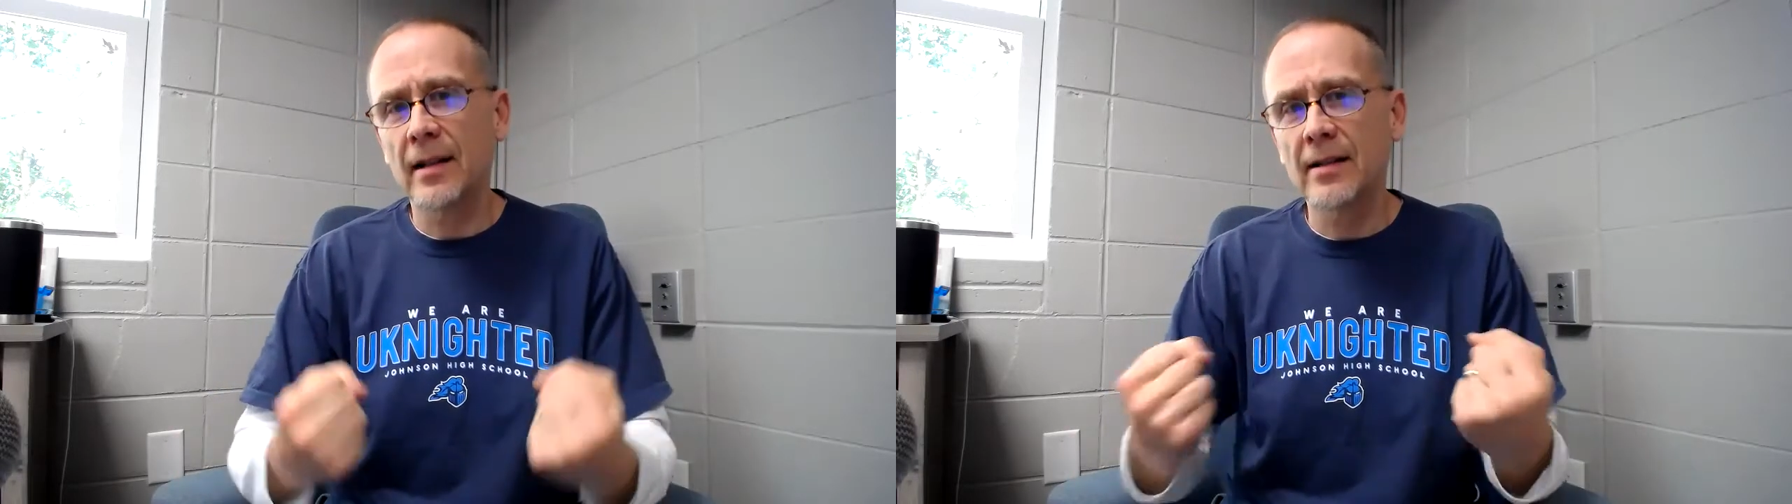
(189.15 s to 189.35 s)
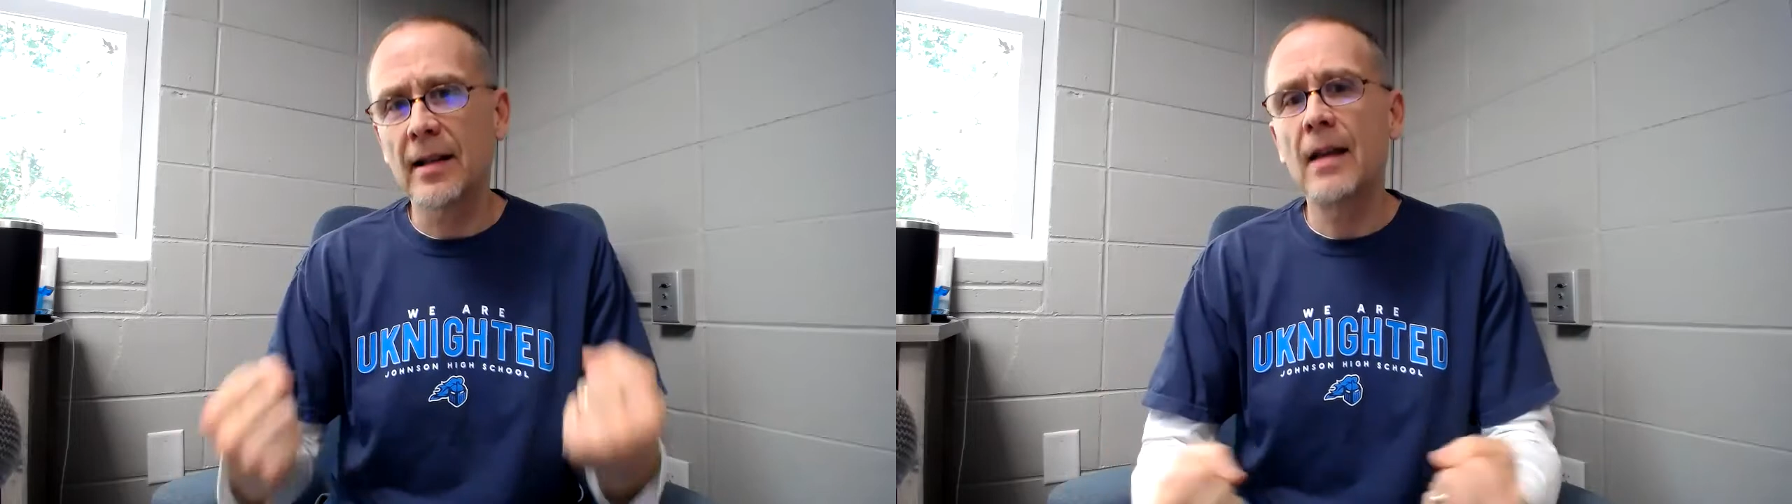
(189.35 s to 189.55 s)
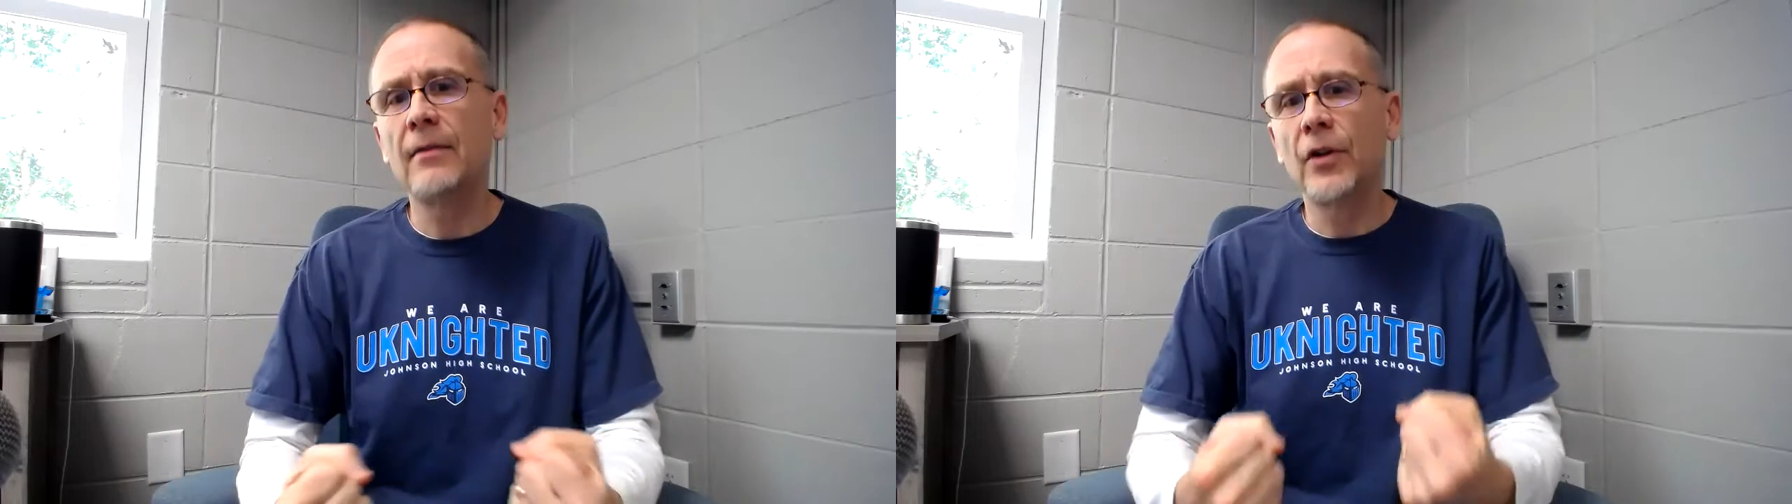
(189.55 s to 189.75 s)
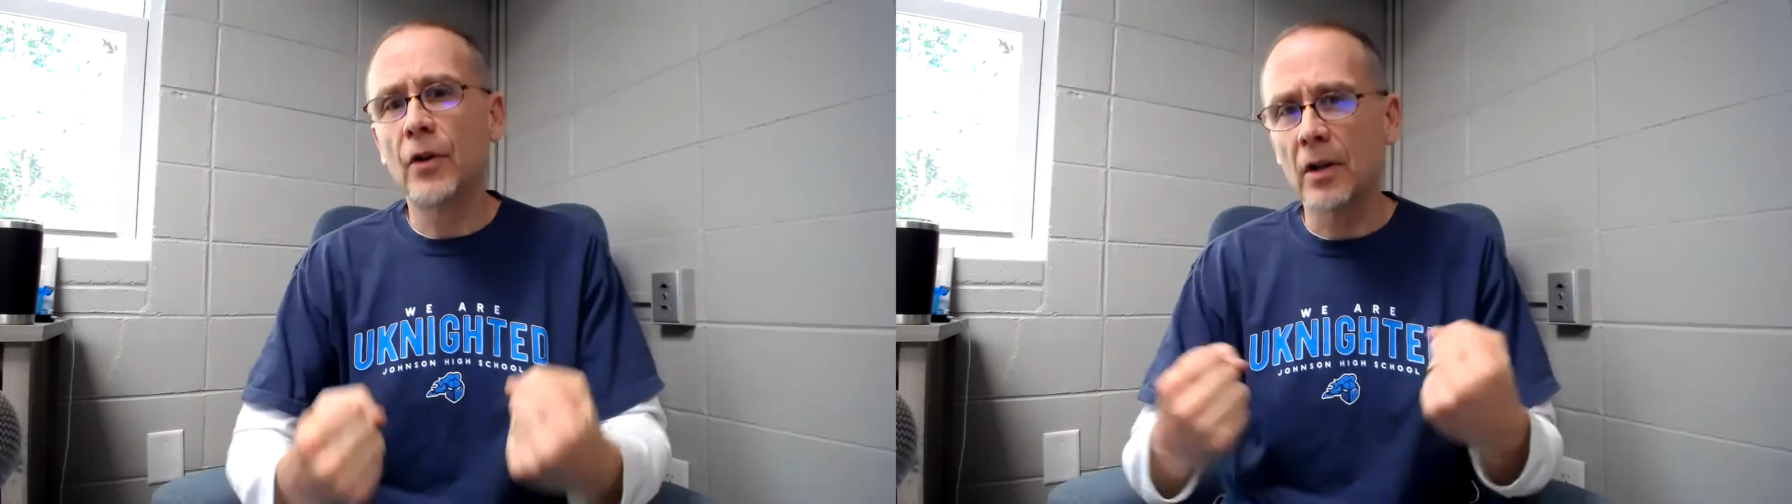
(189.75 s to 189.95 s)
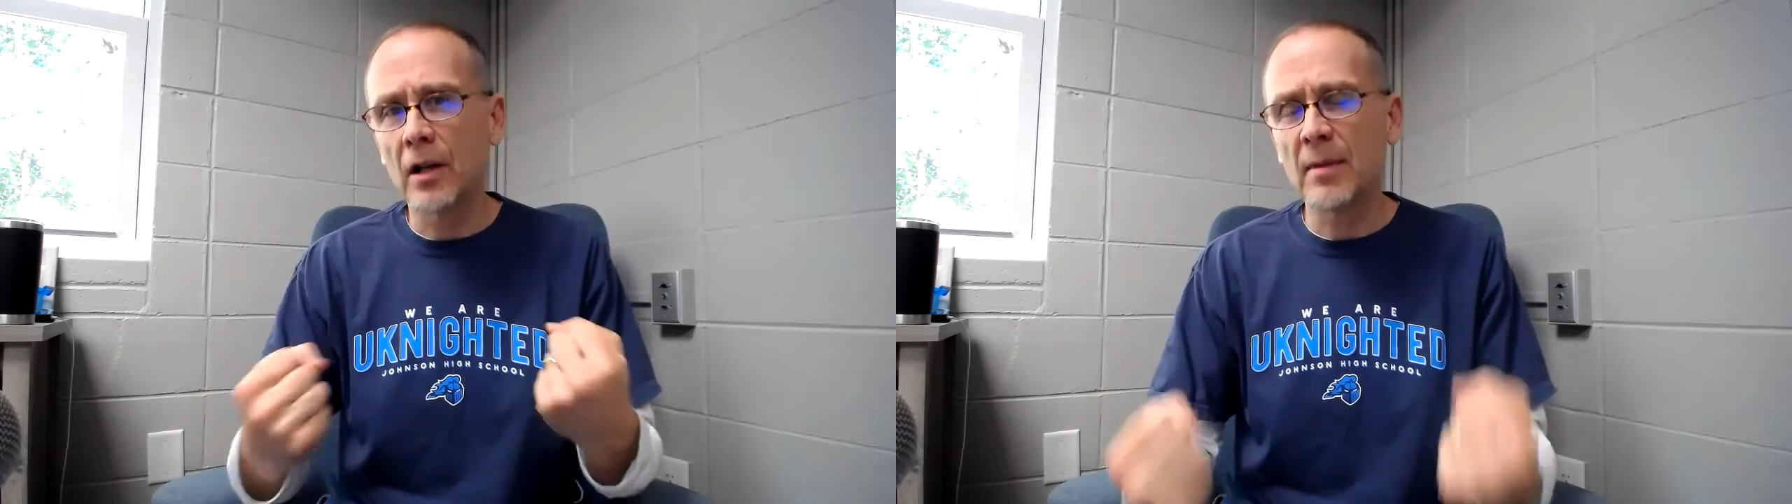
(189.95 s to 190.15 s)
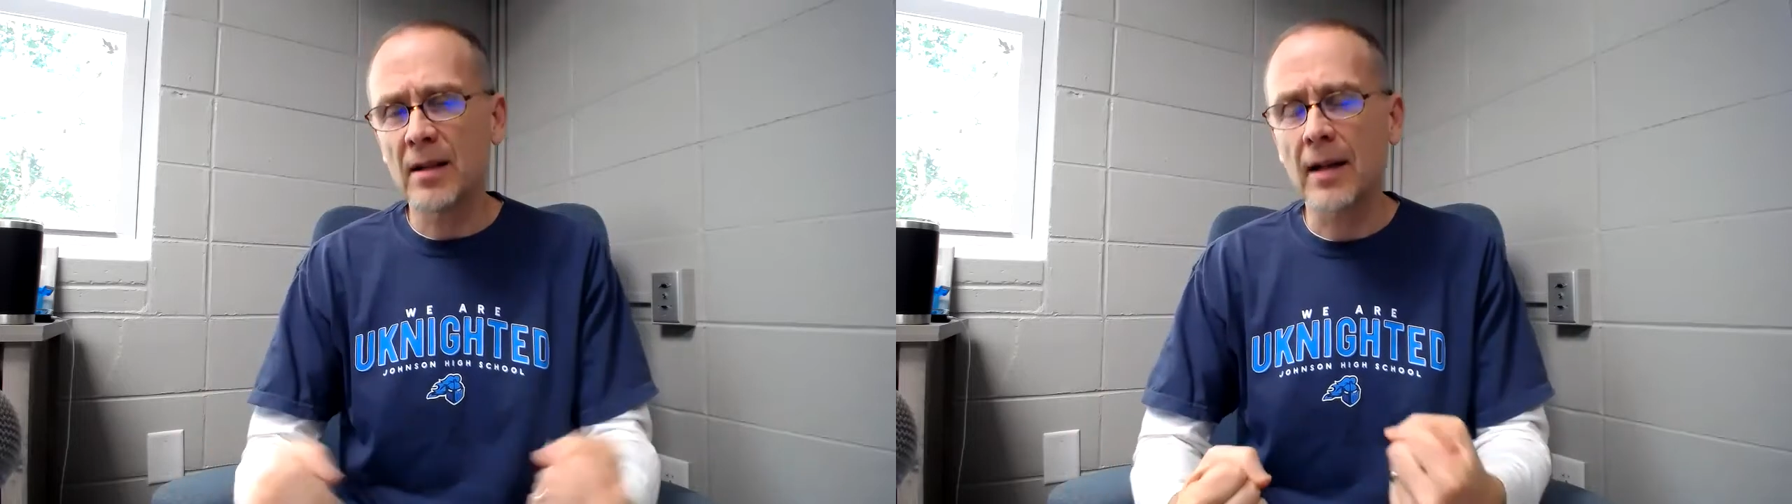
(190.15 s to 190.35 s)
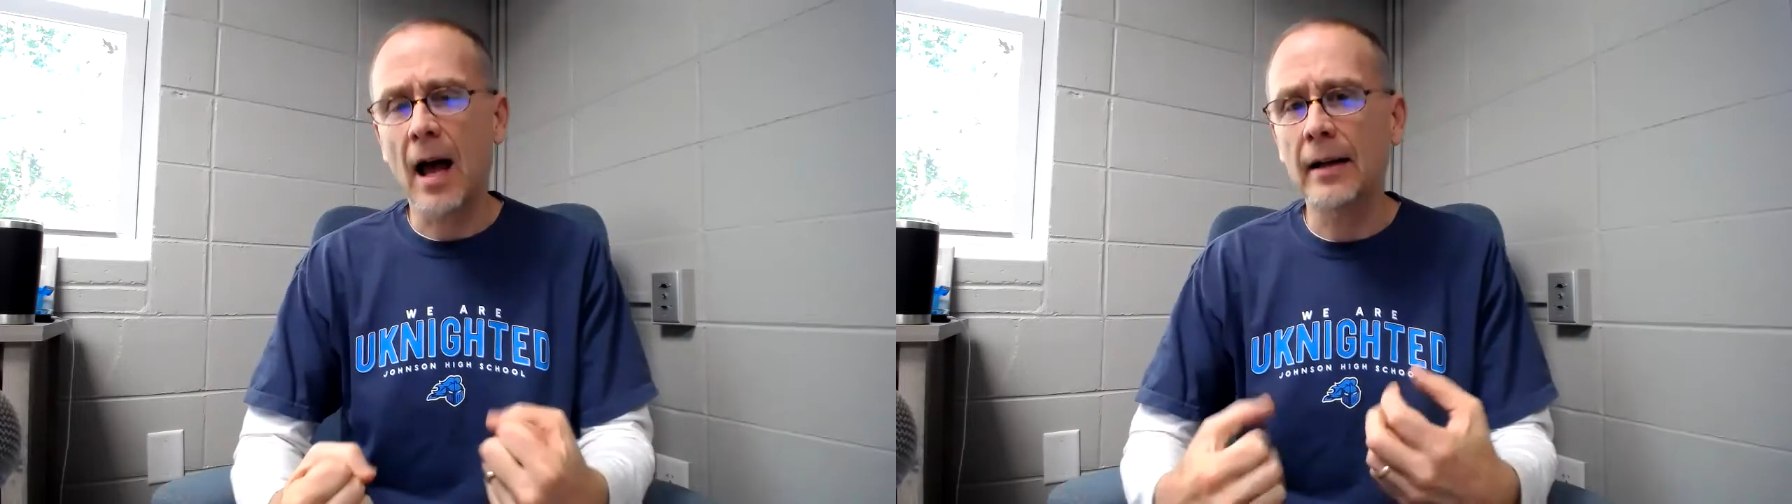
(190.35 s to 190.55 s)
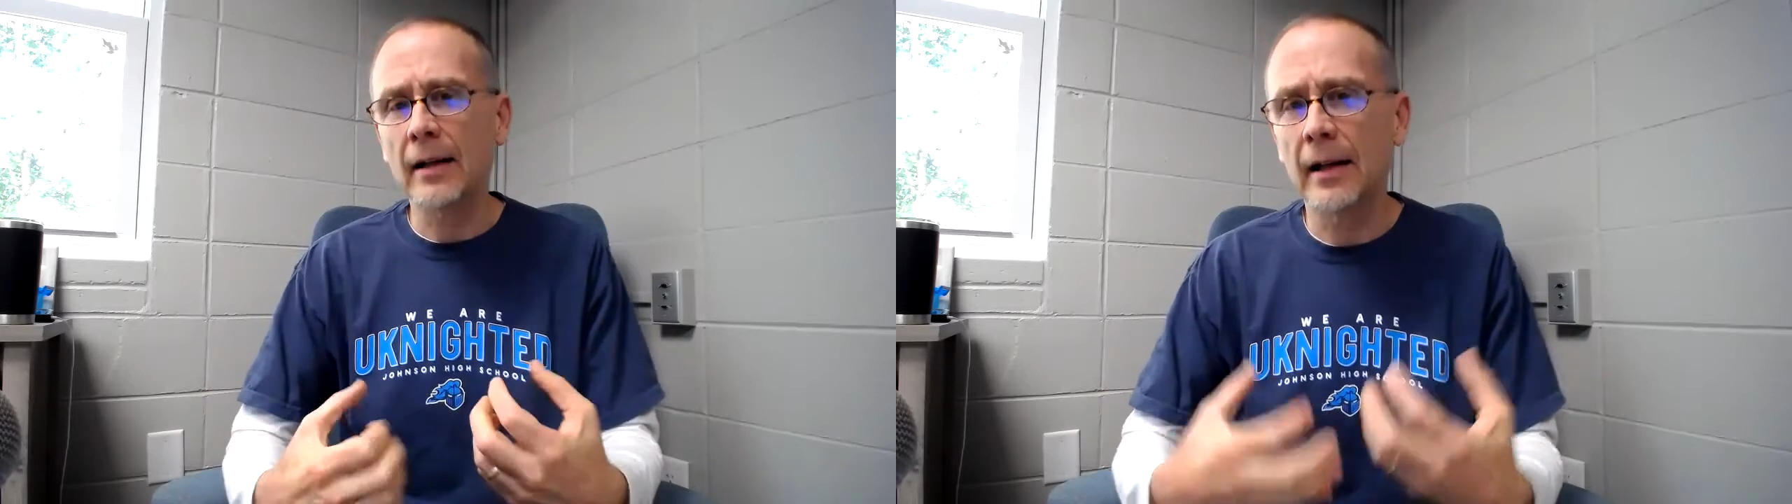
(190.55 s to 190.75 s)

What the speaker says: as Savior and Messiah